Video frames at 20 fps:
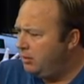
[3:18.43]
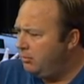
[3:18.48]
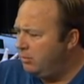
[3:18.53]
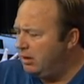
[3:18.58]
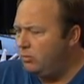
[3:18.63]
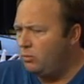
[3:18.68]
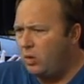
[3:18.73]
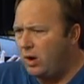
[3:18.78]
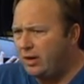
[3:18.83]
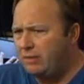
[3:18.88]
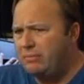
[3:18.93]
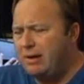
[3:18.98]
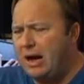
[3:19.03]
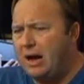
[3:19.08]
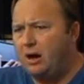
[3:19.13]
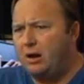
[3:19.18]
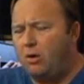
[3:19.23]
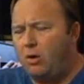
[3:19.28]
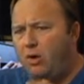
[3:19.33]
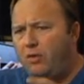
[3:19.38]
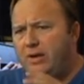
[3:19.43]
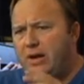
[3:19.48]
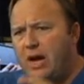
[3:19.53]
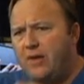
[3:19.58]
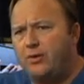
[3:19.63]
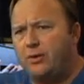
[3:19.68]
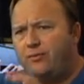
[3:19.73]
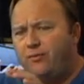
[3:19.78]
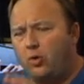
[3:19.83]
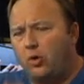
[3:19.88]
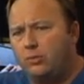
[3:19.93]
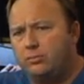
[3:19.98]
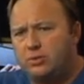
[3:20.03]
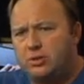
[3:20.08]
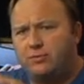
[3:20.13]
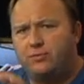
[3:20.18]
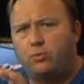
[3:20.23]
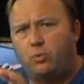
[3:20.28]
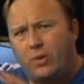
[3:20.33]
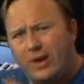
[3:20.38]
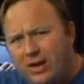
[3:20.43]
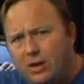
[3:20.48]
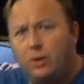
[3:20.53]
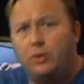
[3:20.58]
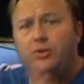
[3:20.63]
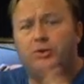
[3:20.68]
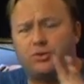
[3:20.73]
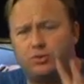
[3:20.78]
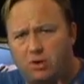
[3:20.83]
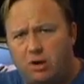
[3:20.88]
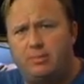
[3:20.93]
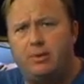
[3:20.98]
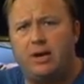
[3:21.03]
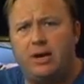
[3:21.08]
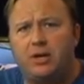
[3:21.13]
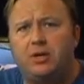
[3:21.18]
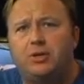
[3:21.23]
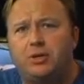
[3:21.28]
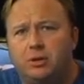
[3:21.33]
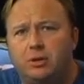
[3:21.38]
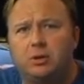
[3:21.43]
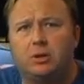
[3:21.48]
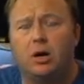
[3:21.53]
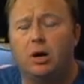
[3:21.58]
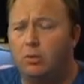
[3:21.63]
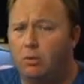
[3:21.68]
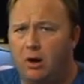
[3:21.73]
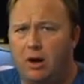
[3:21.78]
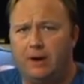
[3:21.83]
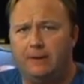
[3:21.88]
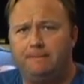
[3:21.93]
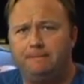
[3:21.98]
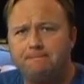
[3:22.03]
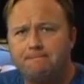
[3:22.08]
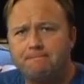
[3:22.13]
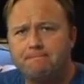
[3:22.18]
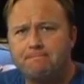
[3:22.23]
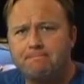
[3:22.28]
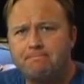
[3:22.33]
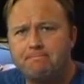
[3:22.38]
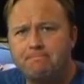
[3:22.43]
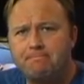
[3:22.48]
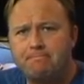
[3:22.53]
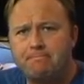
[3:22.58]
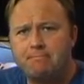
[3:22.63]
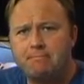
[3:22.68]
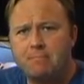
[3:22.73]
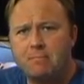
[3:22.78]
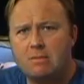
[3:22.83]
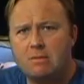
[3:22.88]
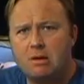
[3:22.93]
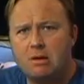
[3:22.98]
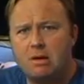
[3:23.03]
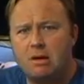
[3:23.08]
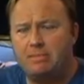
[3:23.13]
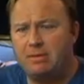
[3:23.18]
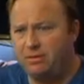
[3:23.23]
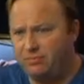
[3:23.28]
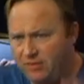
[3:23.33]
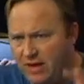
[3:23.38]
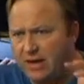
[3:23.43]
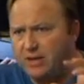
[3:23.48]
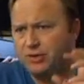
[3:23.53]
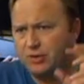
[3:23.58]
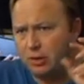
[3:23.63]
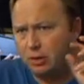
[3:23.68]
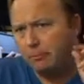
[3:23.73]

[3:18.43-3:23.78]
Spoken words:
But what about all the other forms of real discrimination that go on? I mean, things that are